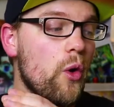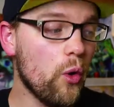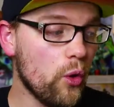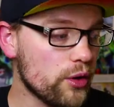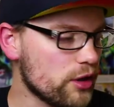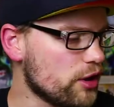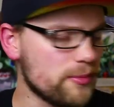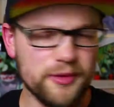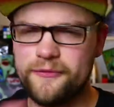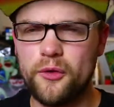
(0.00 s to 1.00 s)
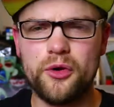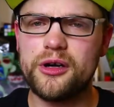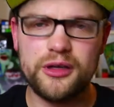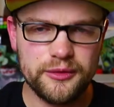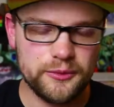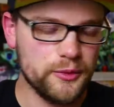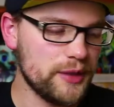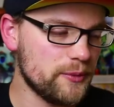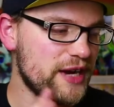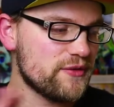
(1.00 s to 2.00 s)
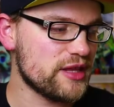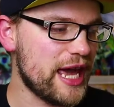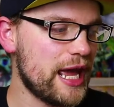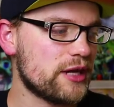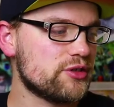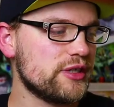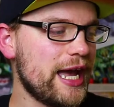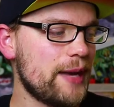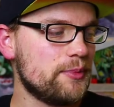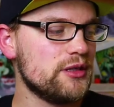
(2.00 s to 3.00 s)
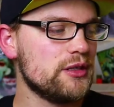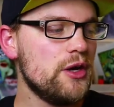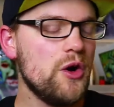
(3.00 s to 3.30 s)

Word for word: or before, whenever that actually happened,